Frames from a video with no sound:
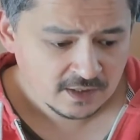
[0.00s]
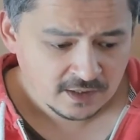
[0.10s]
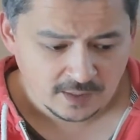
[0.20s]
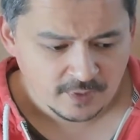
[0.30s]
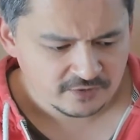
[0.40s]

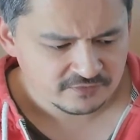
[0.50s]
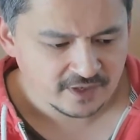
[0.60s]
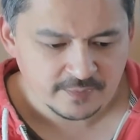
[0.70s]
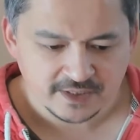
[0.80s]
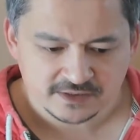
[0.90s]
Hopefully,
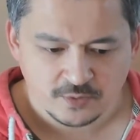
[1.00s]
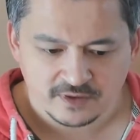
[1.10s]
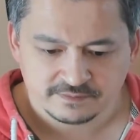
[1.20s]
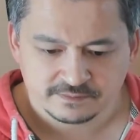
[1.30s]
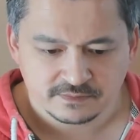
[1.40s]
I mean it's
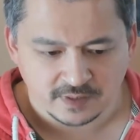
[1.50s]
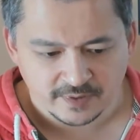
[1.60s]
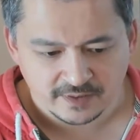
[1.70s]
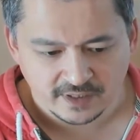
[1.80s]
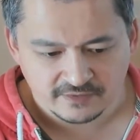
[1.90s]
quite. The
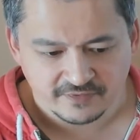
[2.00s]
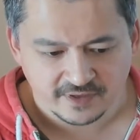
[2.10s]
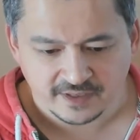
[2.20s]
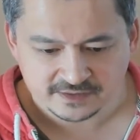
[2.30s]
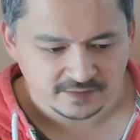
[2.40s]
only thing
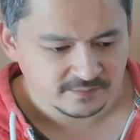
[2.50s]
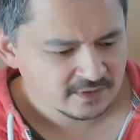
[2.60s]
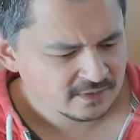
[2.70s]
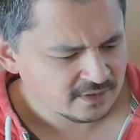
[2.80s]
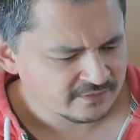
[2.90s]
is, I
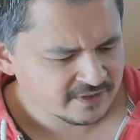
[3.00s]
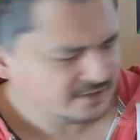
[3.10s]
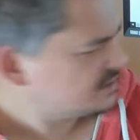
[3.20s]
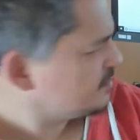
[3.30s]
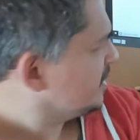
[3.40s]
think there
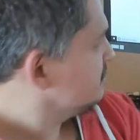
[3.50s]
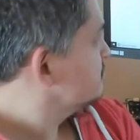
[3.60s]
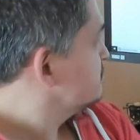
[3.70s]
should be.